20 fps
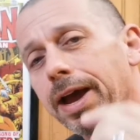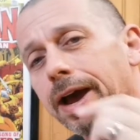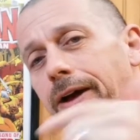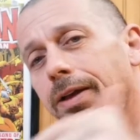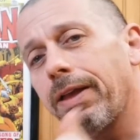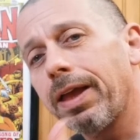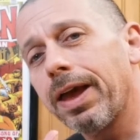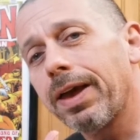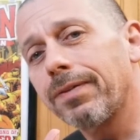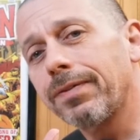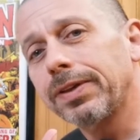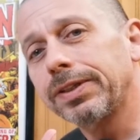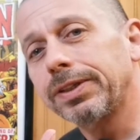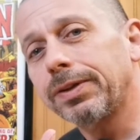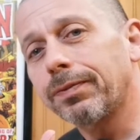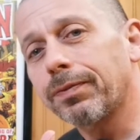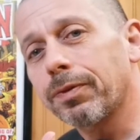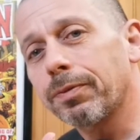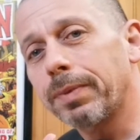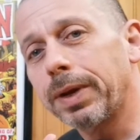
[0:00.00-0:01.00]
I'll have
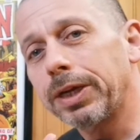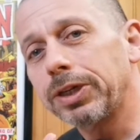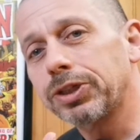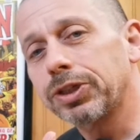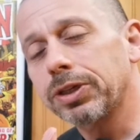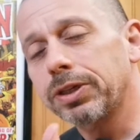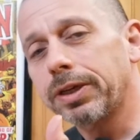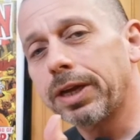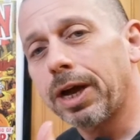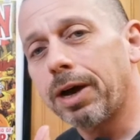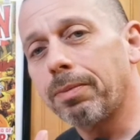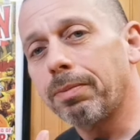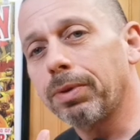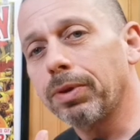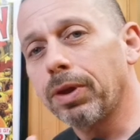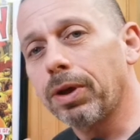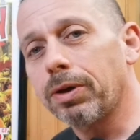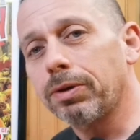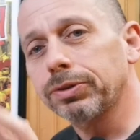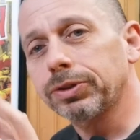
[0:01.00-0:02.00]
his information down
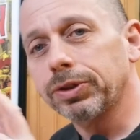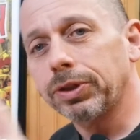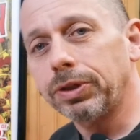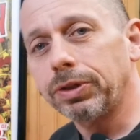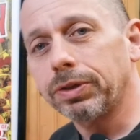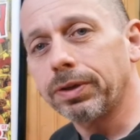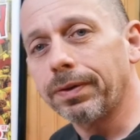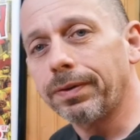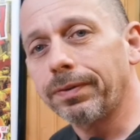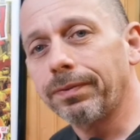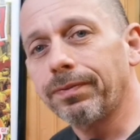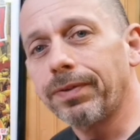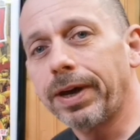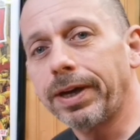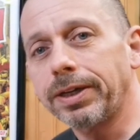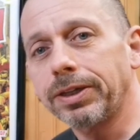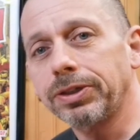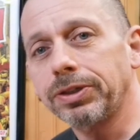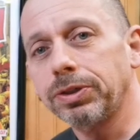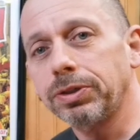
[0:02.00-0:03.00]
below so you can
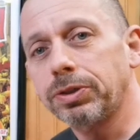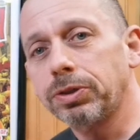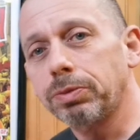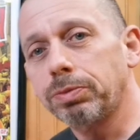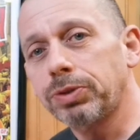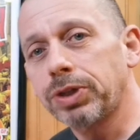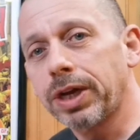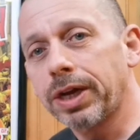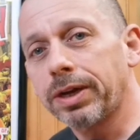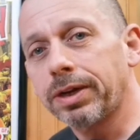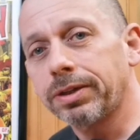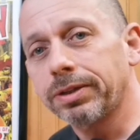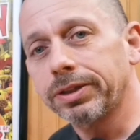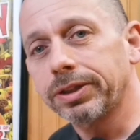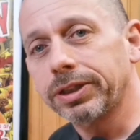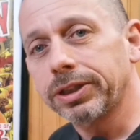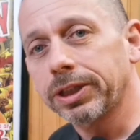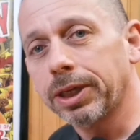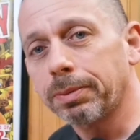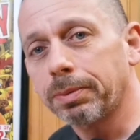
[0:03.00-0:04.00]
find his YouTube channel
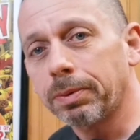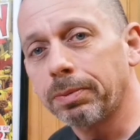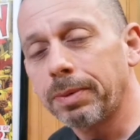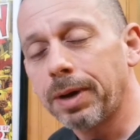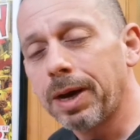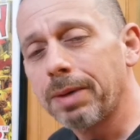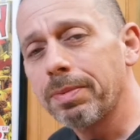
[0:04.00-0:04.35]
and sub him